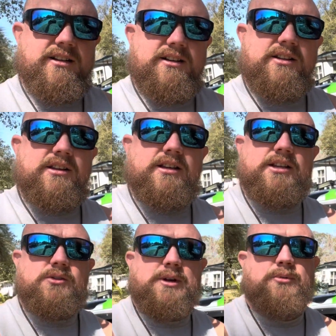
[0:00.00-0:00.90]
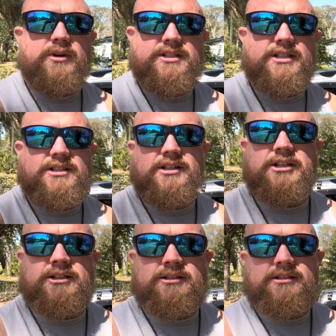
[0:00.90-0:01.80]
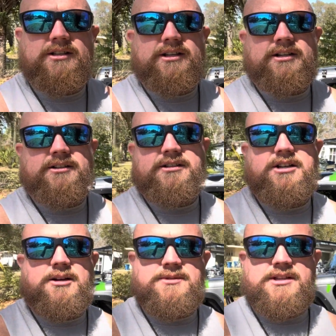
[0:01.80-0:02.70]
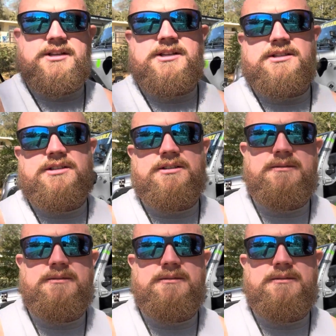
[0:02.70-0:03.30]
The 3.6 liter that comes in these,